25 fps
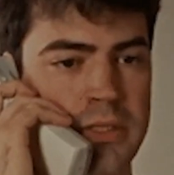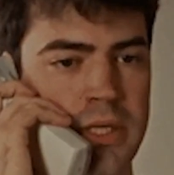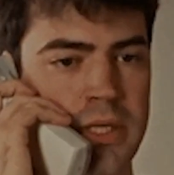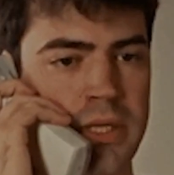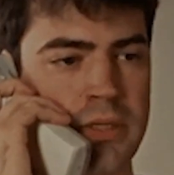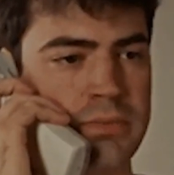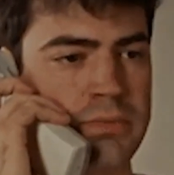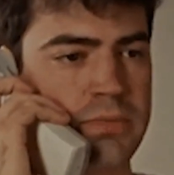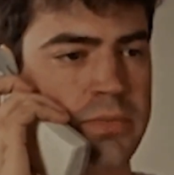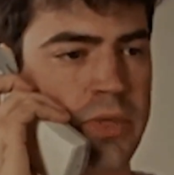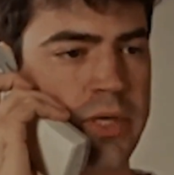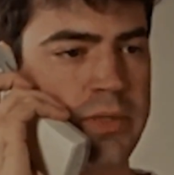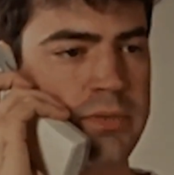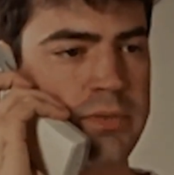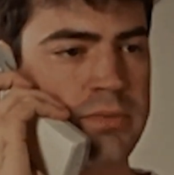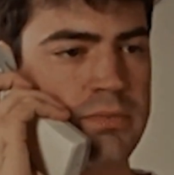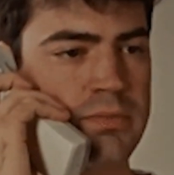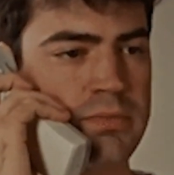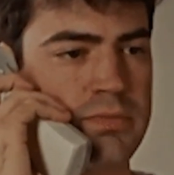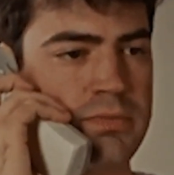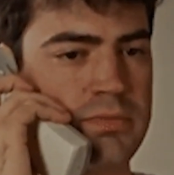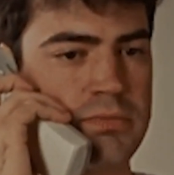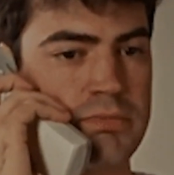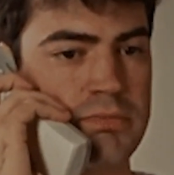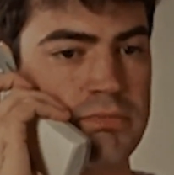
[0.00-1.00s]
not not doing
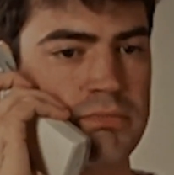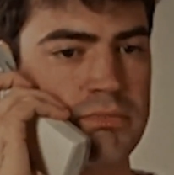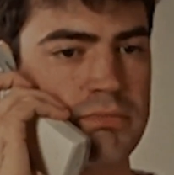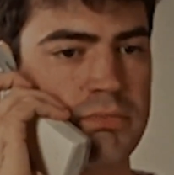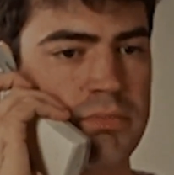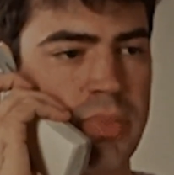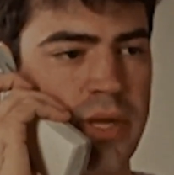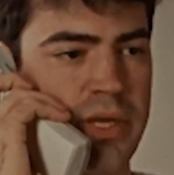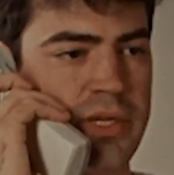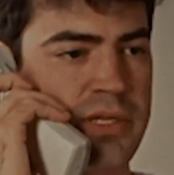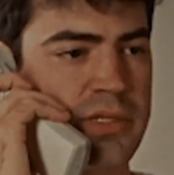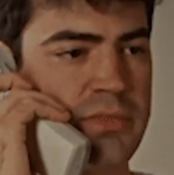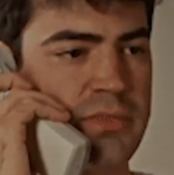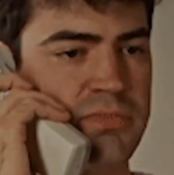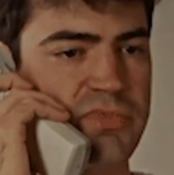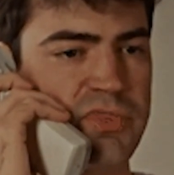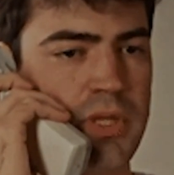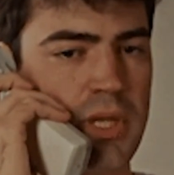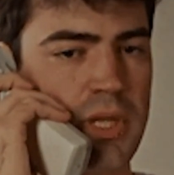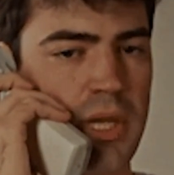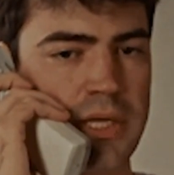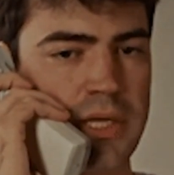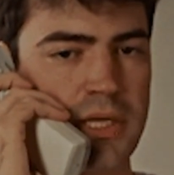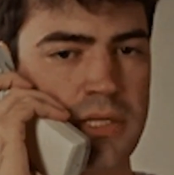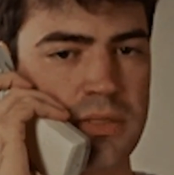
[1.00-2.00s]
anything by pure
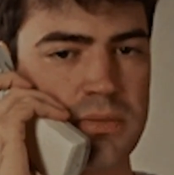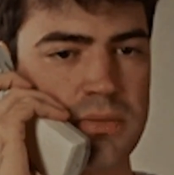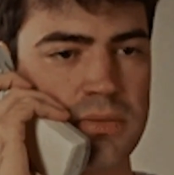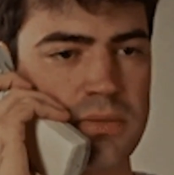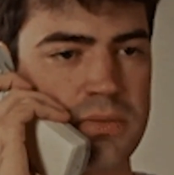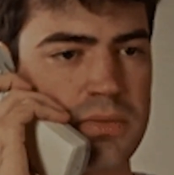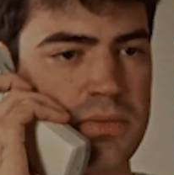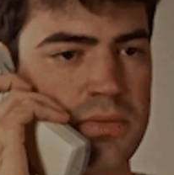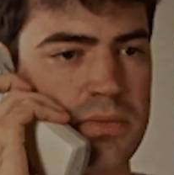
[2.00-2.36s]
laziness, or their